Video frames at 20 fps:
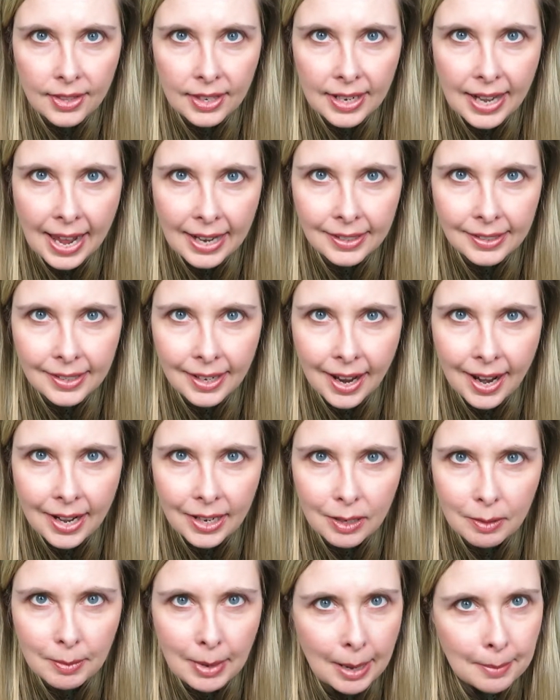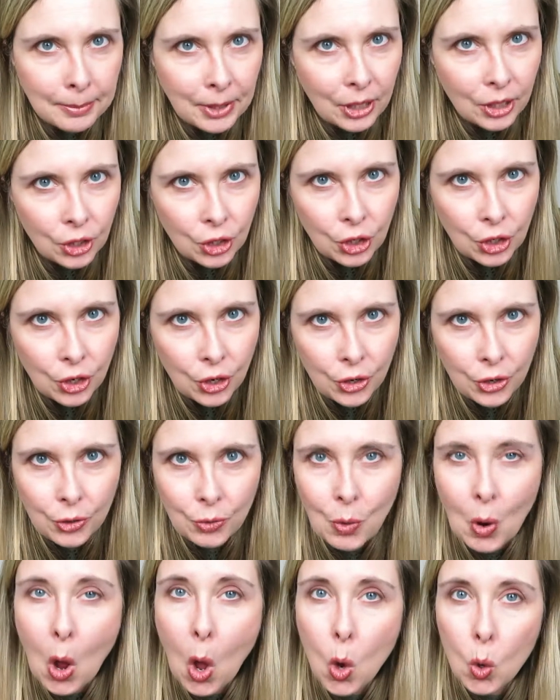The next item I'm going to show
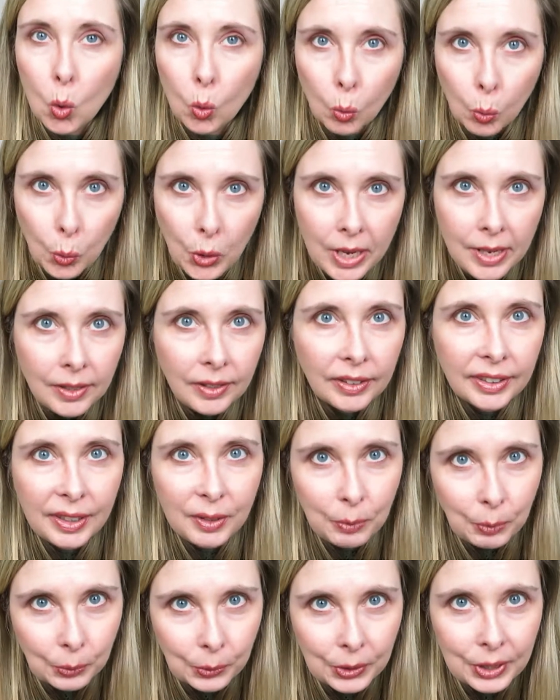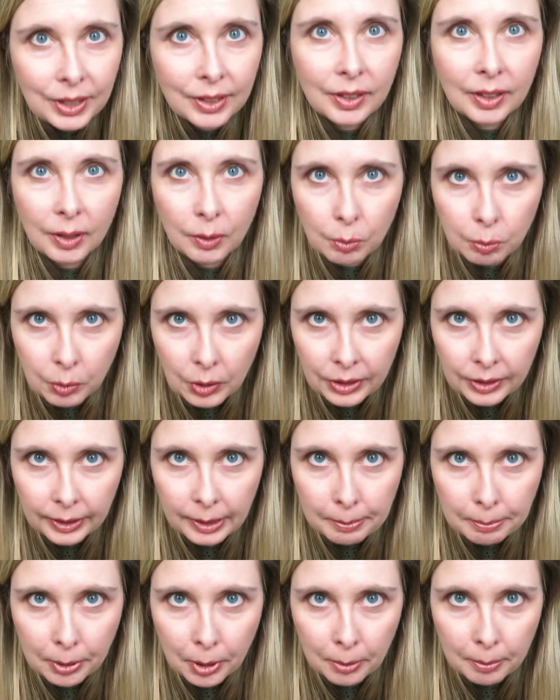you really, really,
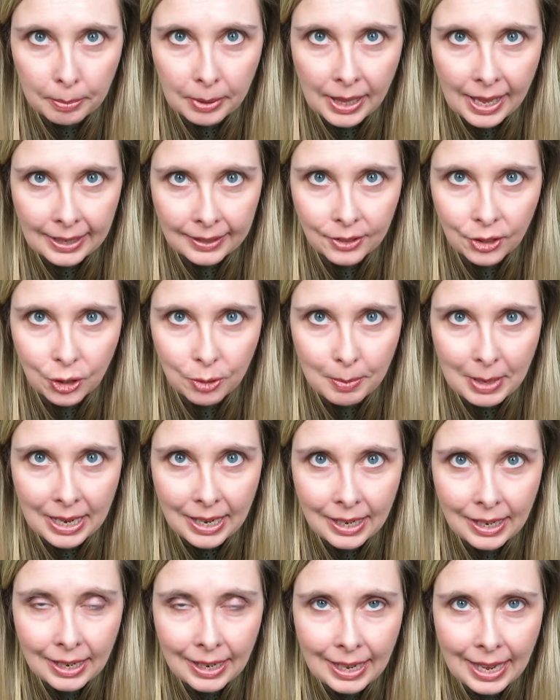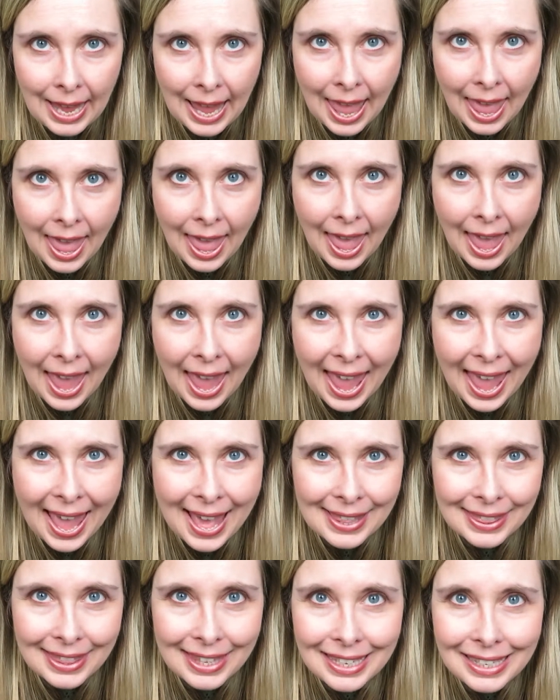really perplexed me.
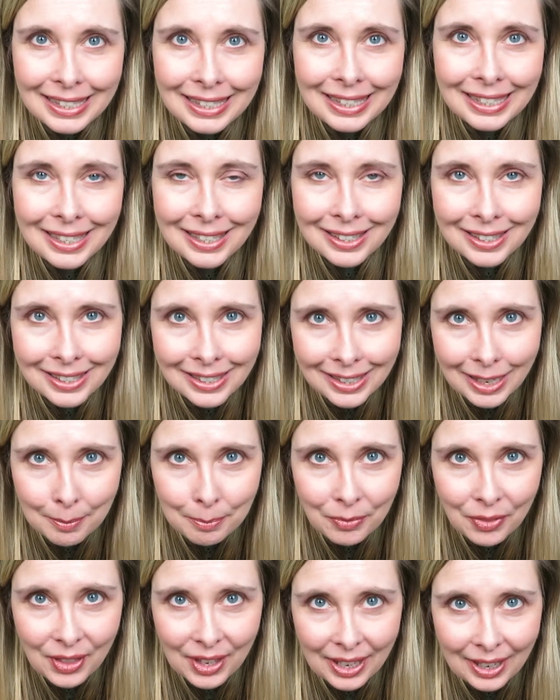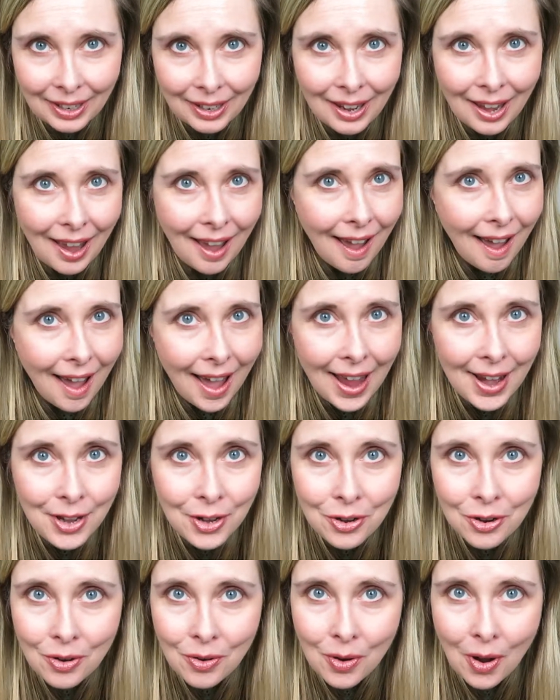And this is something I
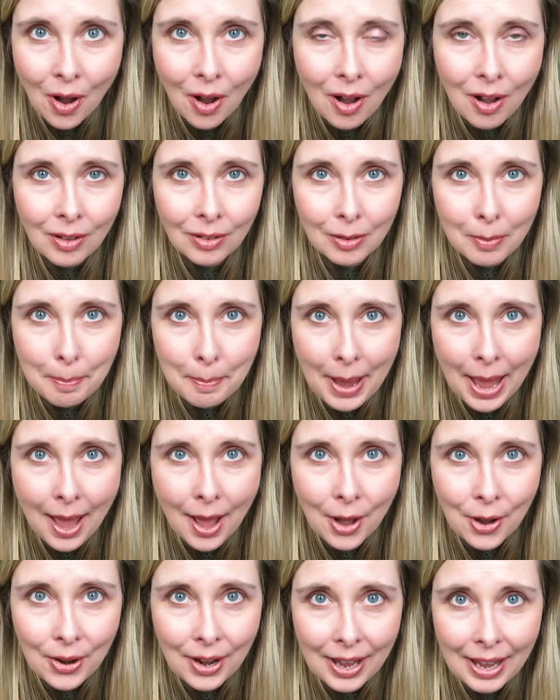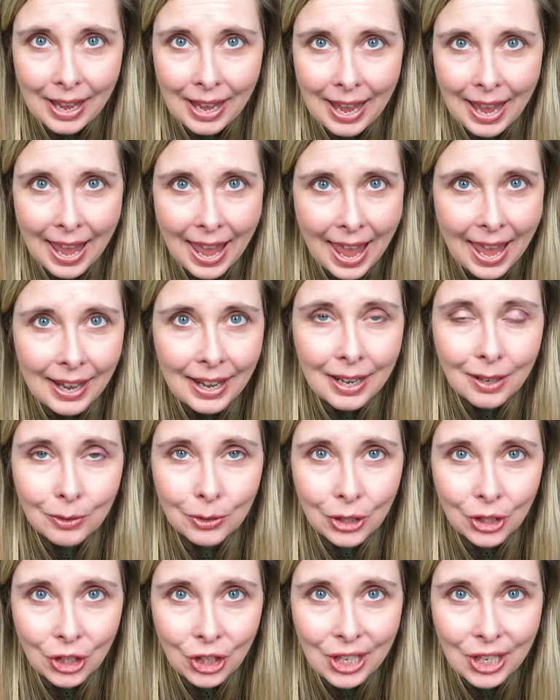know all about, and I was